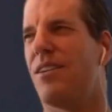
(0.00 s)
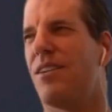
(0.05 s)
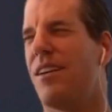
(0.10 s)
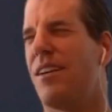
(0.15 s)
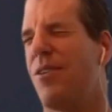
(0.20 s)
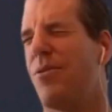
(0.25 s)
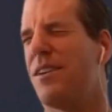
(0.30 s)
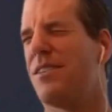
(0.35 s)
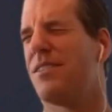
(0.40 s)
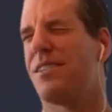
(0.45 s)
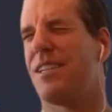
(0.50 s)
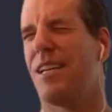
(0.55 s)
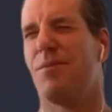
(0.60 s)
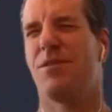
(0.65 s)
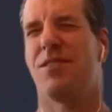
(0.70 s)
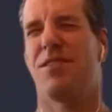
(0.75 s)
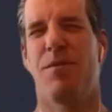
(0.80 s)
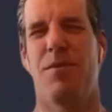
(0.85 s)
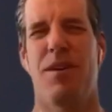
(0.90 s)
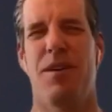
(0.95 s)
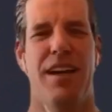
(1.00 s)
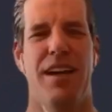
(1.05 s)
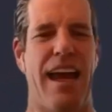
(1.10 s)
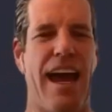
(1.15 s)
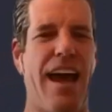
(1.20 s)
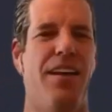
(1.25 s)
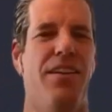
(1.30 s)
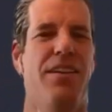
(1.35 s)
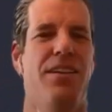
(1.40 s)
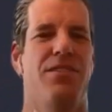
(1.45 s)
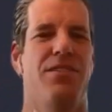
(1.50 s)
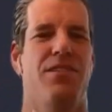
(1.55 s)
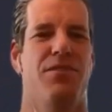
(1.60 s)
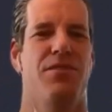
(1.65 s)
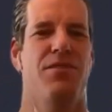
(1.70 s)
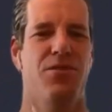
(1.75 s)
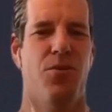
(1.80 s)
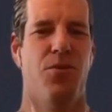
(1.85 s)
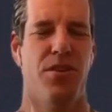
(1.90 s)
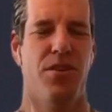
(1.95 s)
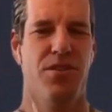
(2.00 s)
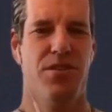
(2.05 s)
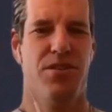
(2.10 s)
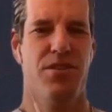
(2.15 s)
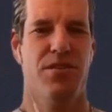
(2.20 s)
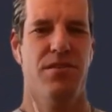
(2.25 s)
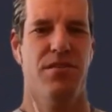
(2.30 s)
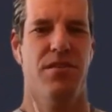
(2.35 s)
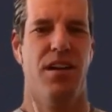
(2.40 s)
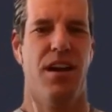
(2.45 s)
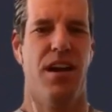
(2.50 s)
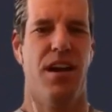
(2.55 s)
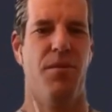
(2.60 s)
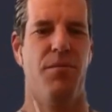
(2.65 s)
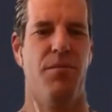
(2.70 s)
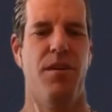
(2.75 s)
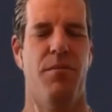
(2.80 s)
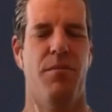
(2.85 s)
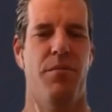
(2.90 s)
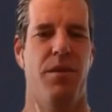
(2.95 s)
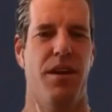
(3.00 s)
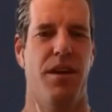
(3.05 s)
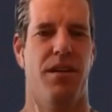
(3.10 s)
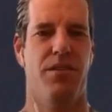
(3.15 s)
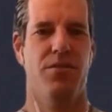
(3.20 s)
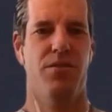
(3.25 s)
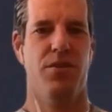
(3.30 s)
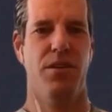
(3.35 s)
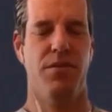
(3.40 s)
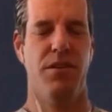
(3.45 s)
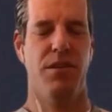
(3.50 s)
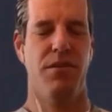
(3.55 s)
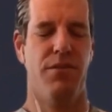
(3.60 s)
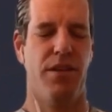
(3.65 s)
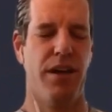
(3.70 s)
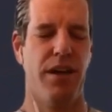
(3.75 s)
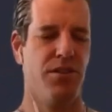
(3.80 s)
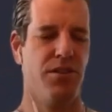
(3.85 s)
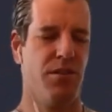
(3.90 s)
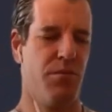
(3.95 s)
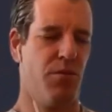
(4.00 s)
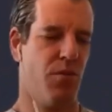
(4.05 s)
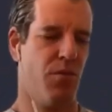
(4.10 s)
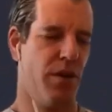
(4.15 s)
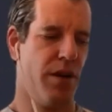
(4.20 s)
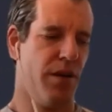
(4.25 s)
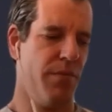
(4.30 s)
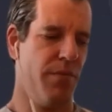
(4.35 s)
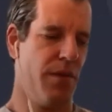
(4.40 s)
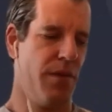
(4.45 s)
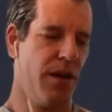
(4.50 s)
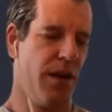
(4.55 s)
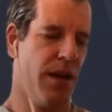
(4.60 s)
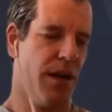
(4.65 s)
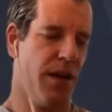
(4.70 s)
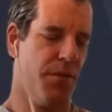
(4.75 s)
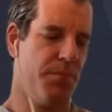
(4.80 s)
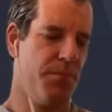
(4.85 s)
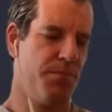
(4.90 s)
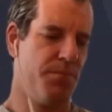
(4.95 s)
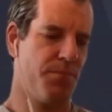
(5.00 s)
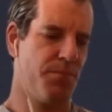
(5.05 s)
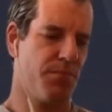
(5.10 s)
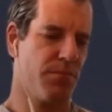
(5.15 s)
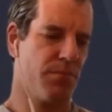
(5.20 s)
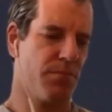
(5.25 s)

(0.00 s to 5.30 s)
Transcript: It always seems to be a catalyst of sorts, um, a big sort of inflection point. Um,